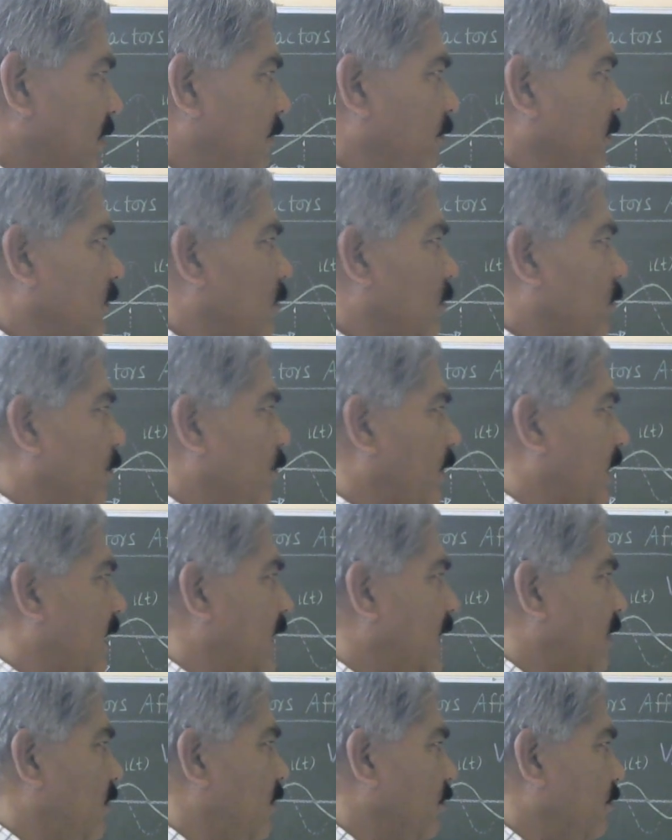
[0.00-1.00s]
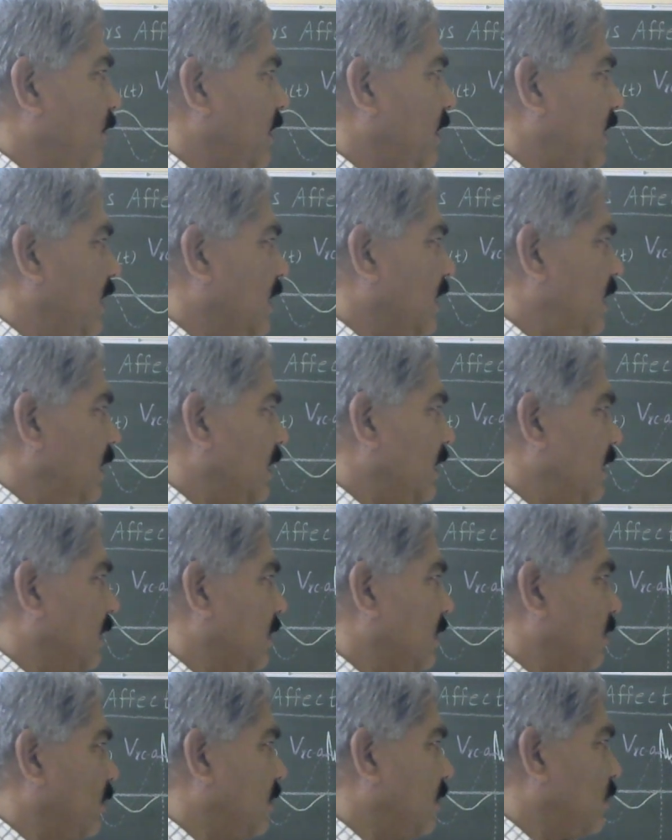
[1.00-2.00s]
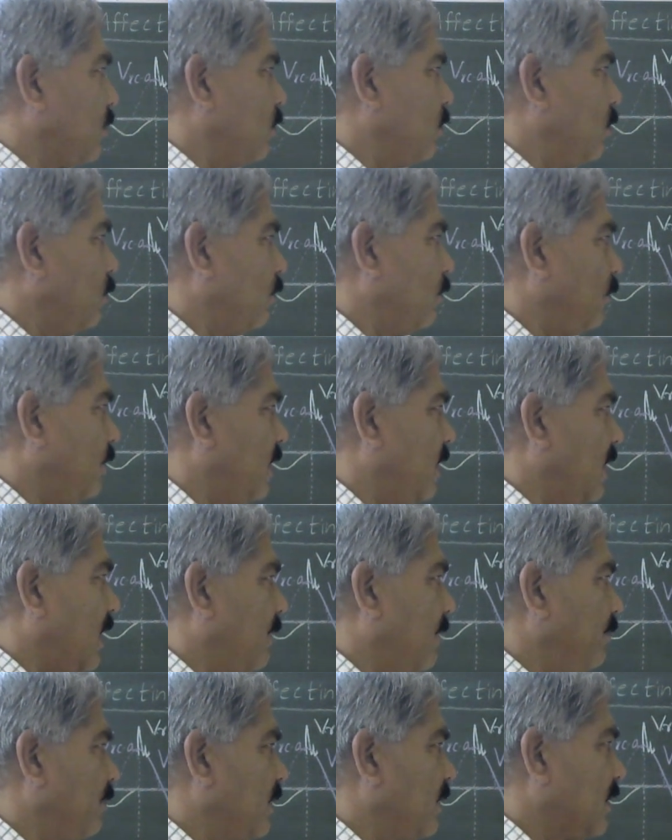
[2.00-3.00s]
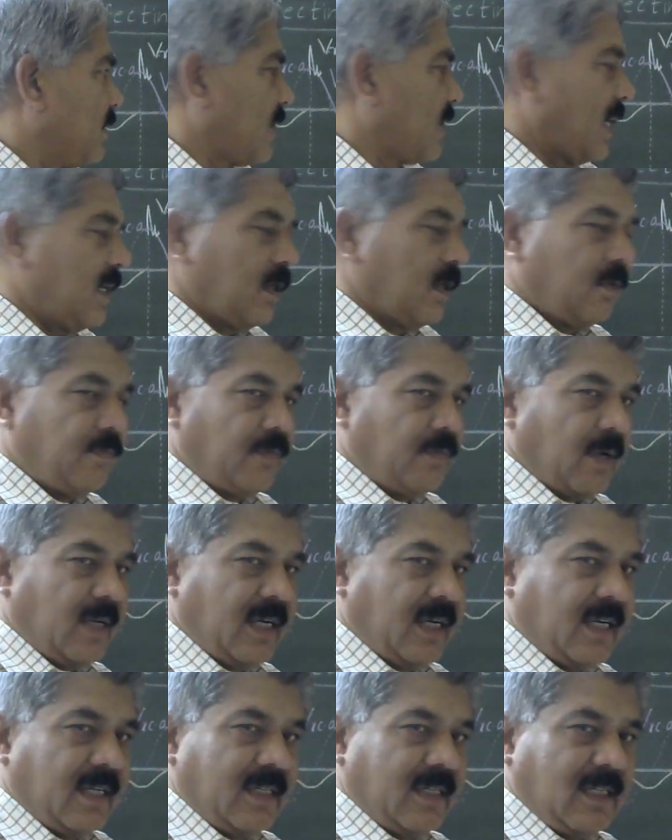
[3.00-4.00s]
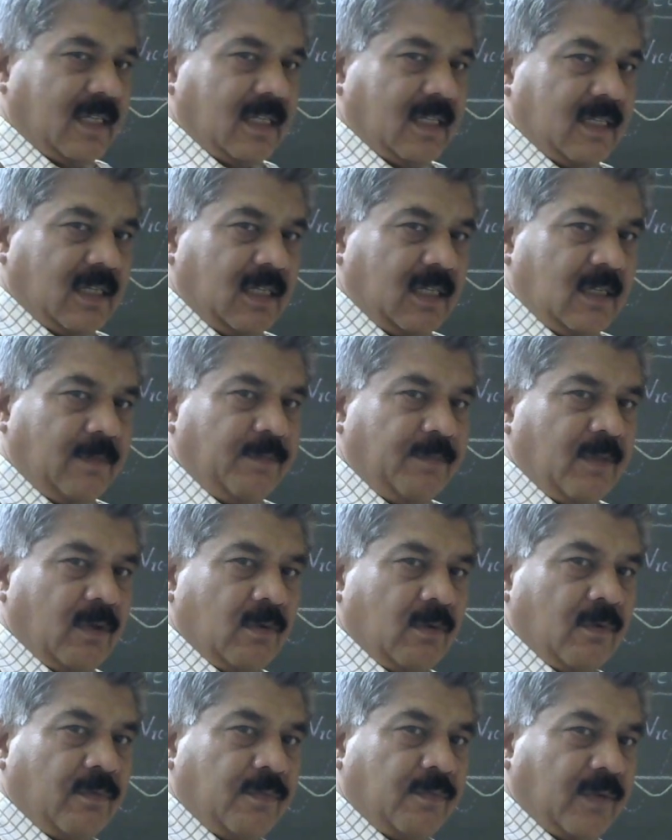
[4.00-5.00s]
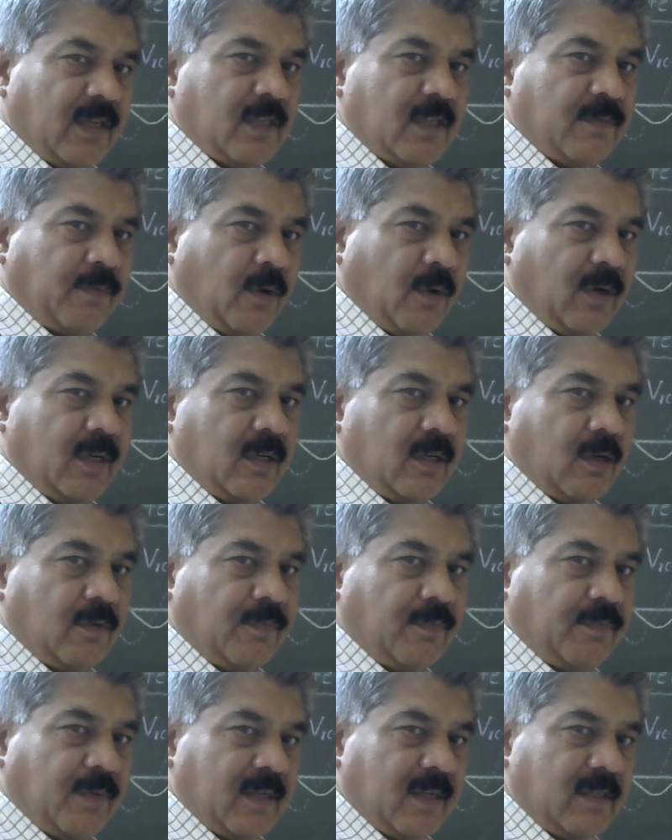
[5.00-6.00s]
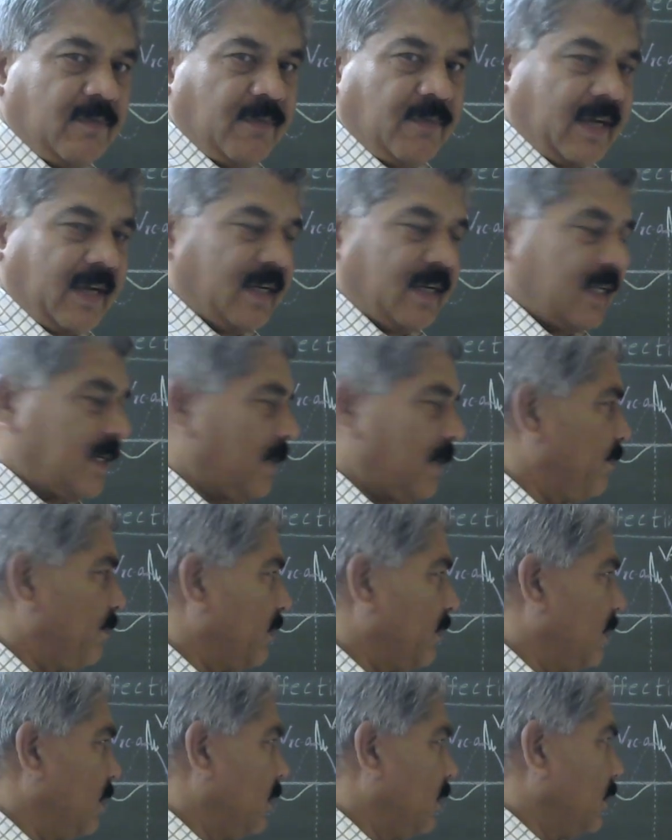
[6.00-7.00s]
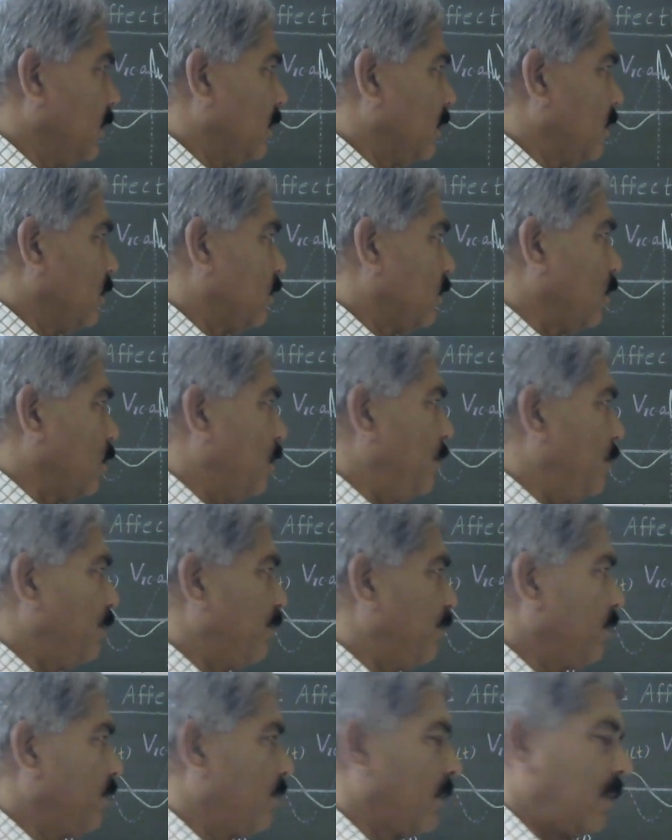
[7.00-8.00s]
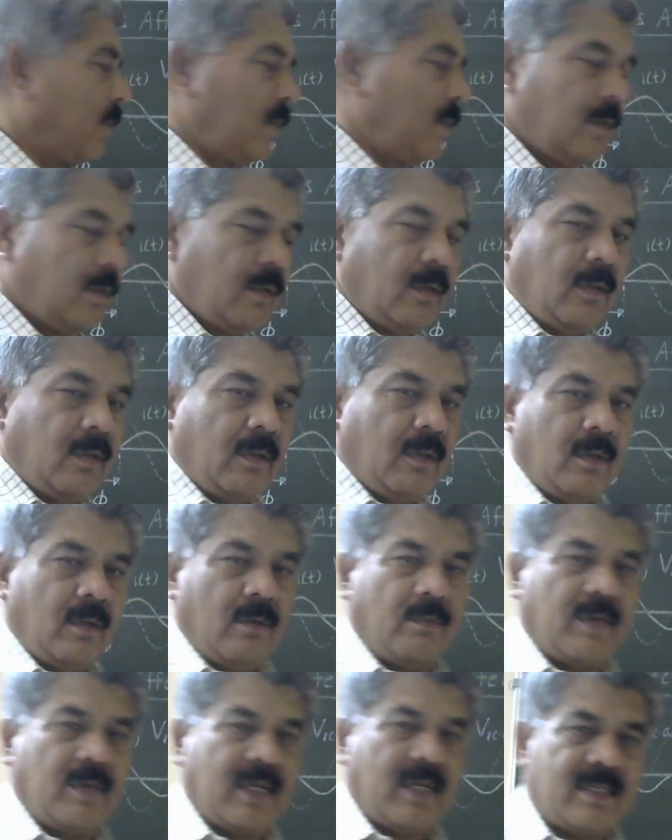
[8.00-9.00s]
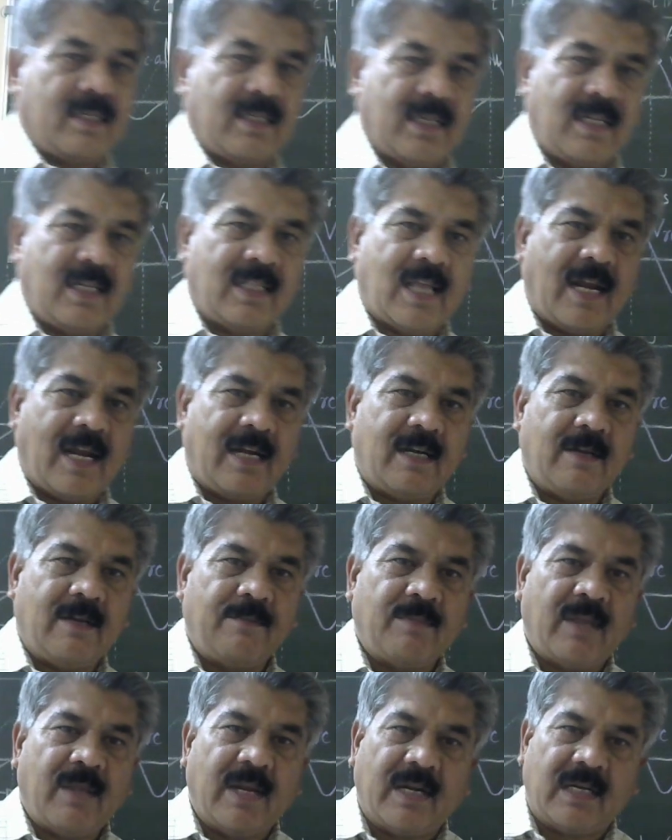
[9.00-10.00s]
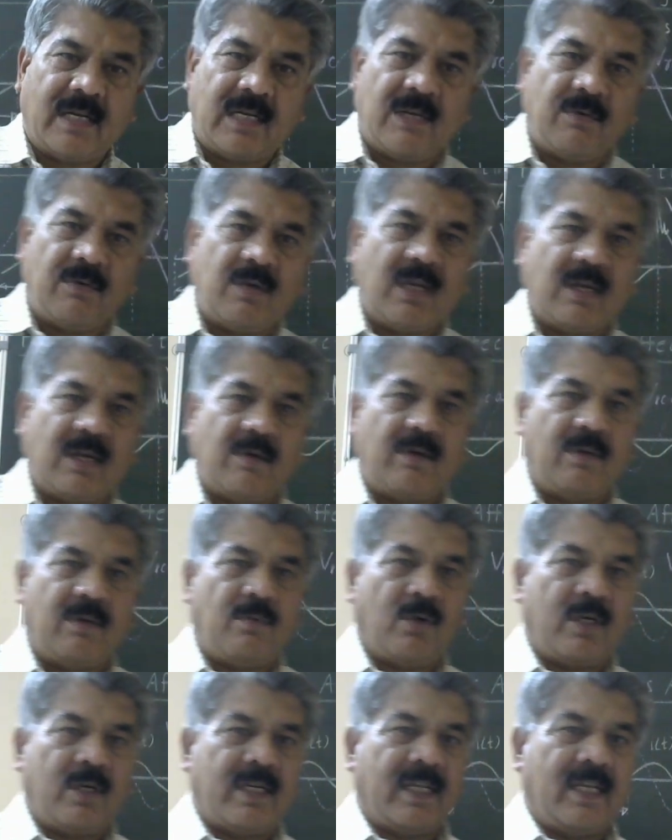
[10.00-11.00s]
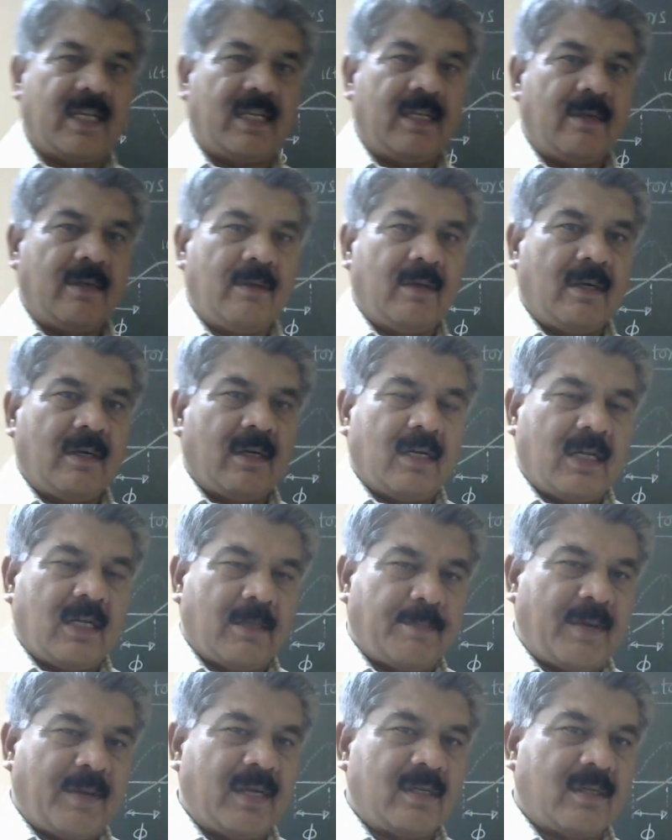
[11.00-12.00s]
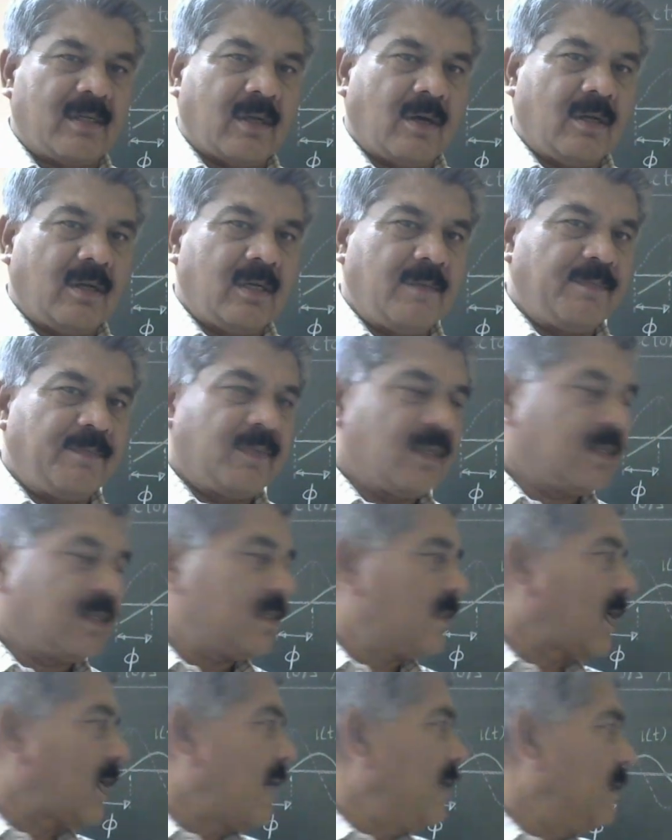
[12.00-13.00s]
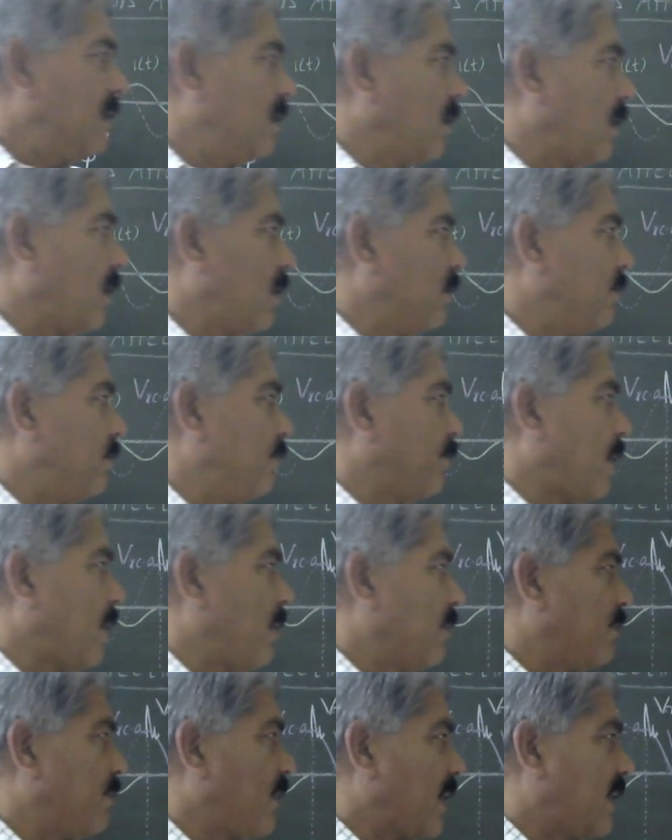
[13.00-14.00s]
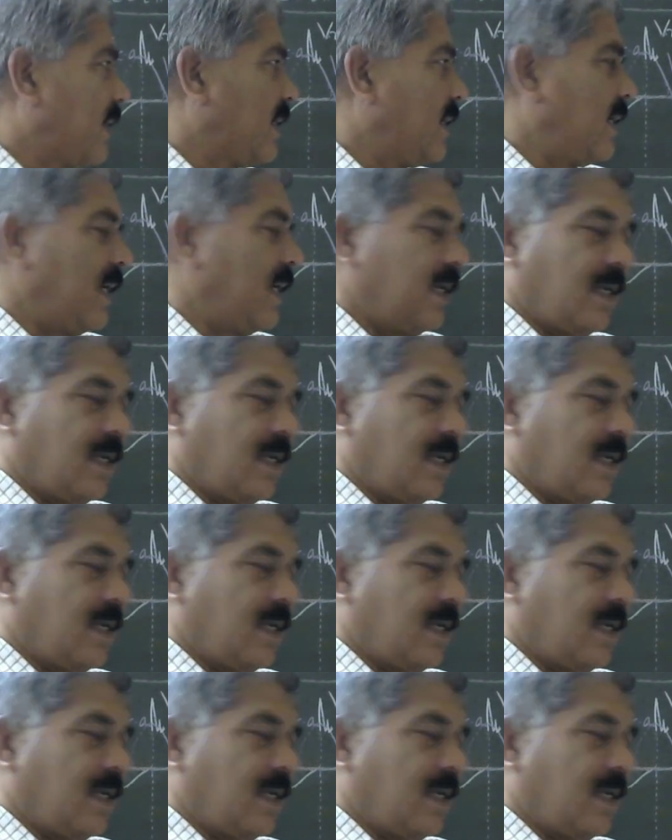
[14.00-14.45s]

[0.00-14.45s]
So we get Vt is equal to Vm sin of phi. Let us say this is first point or first factor. So we can say that active recovery voltage depends on sin of power factor angle,